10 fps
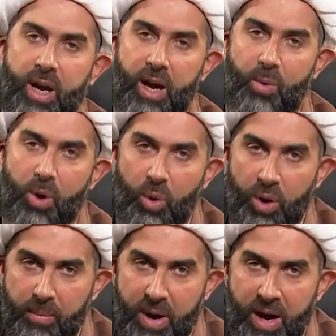our
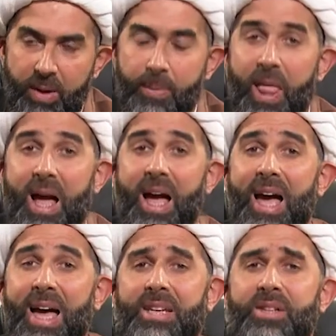ulama,
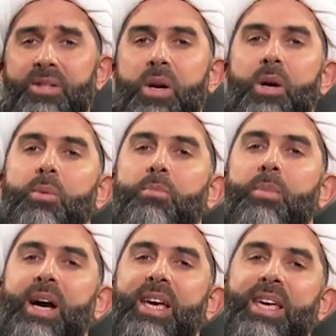and
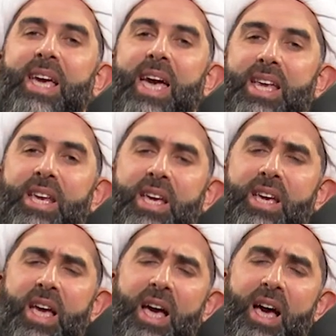by gaining
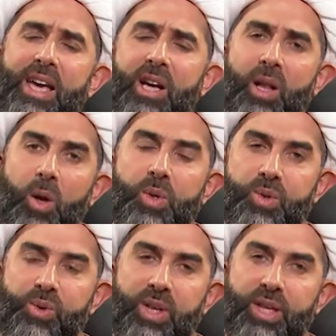a
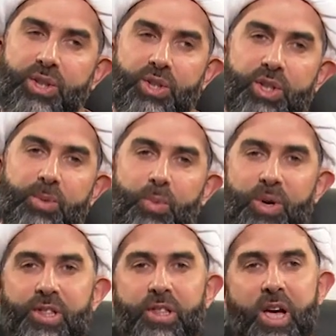close relationship
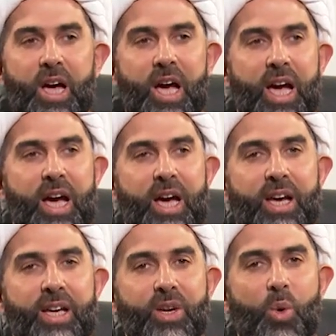with
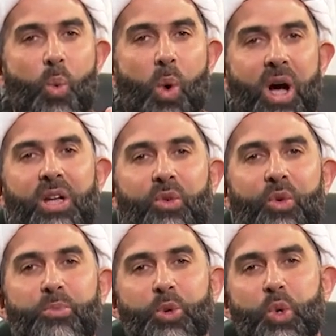a
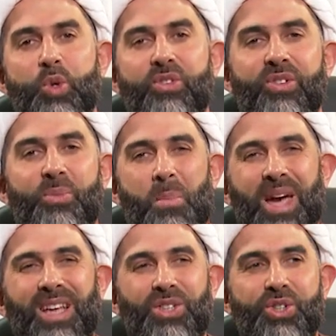well-reputed
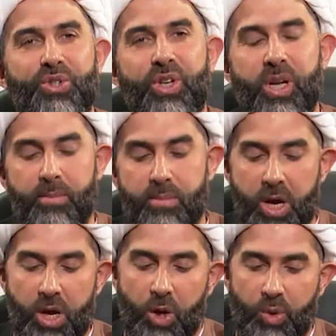mainstream
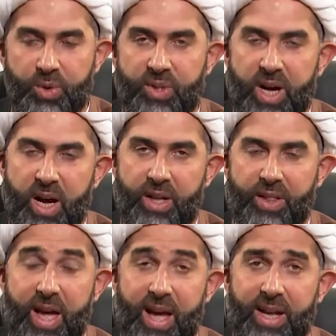ustad
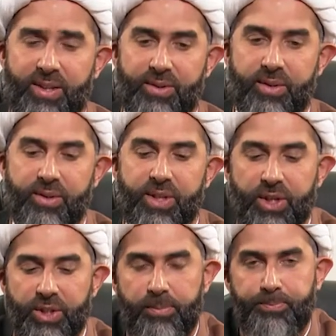and
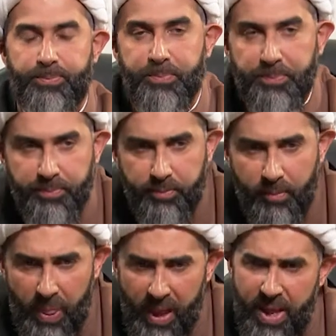teacher.
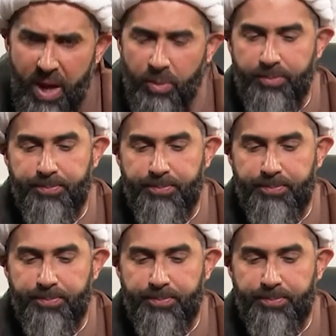Now,